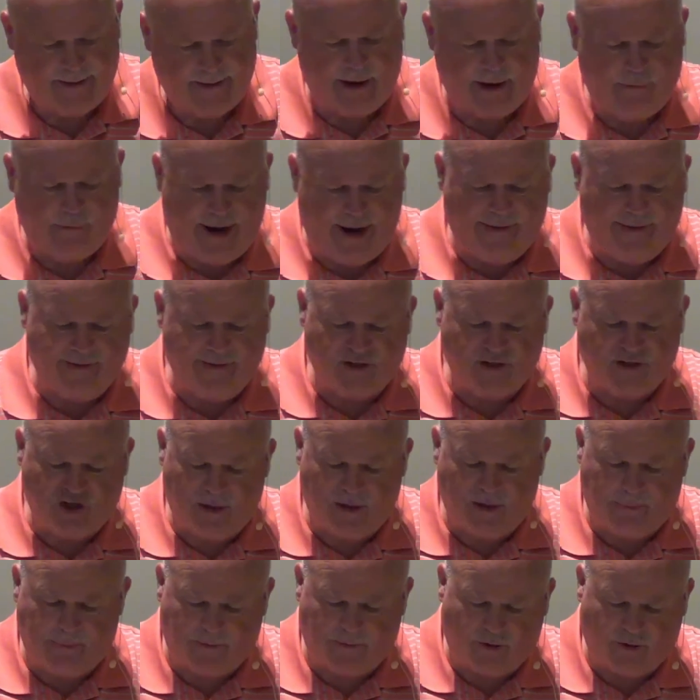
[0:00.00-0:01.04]
they ran the
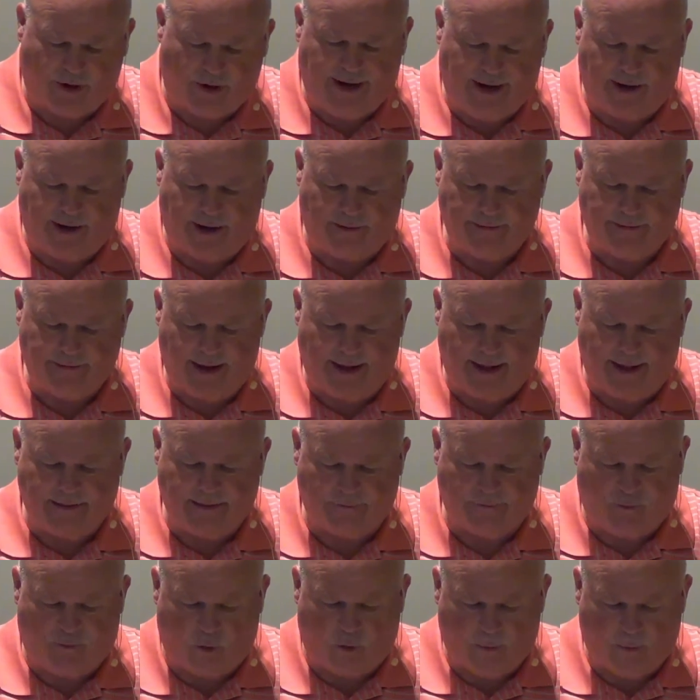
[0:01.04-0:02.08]
ship aground,
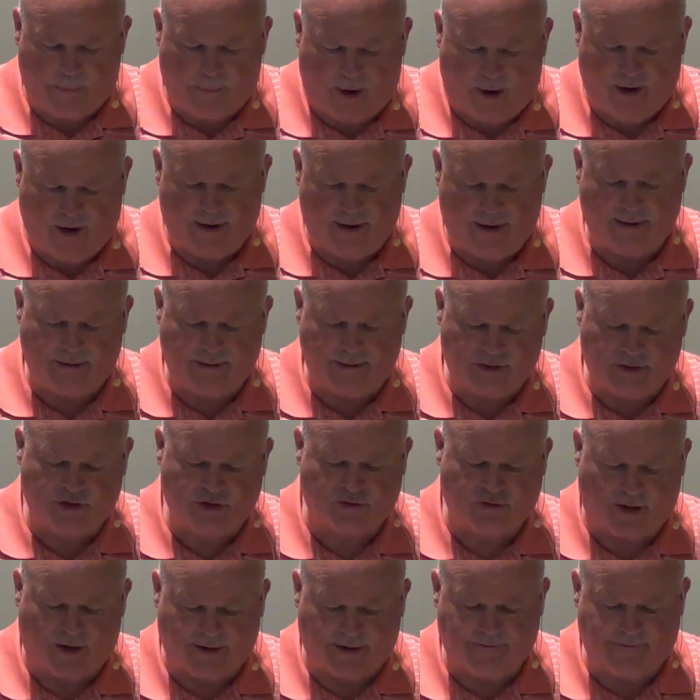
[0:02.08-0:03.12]
and the forepart
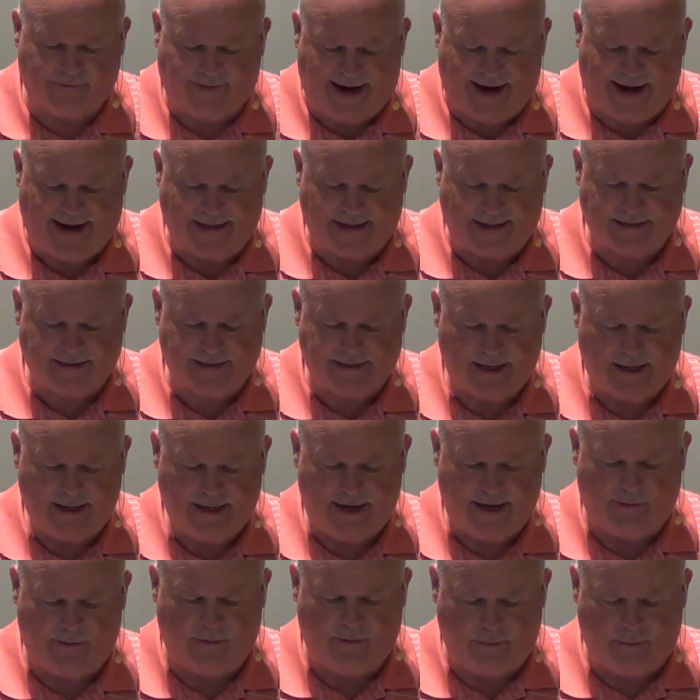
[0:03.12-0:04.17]
struck fast
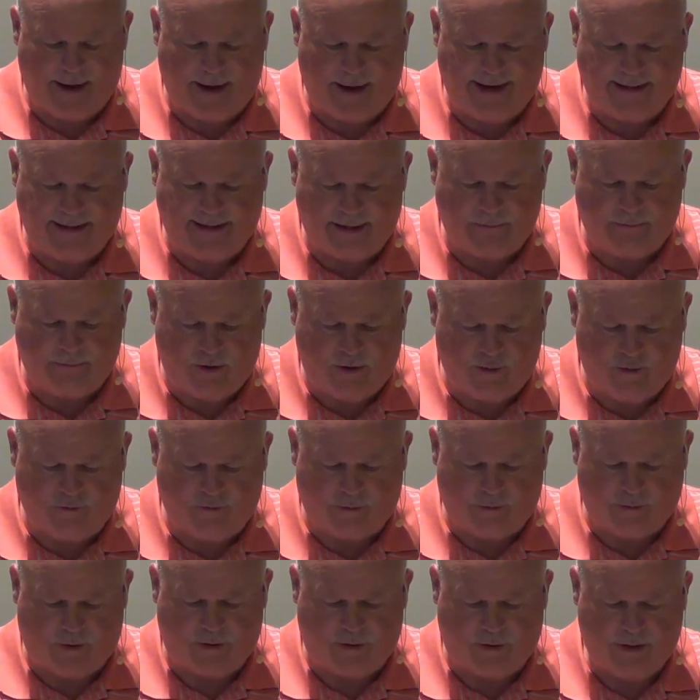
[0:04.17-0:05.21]
and remained
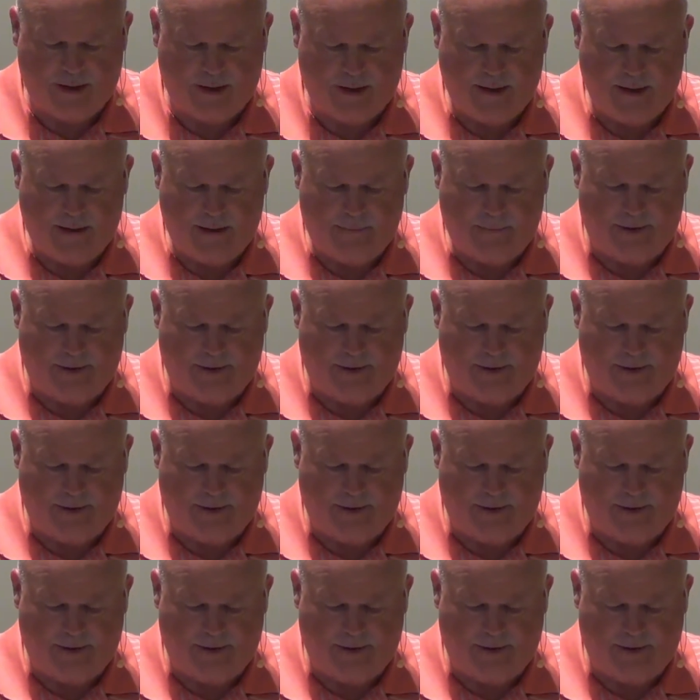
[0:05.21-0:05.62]
unmovable.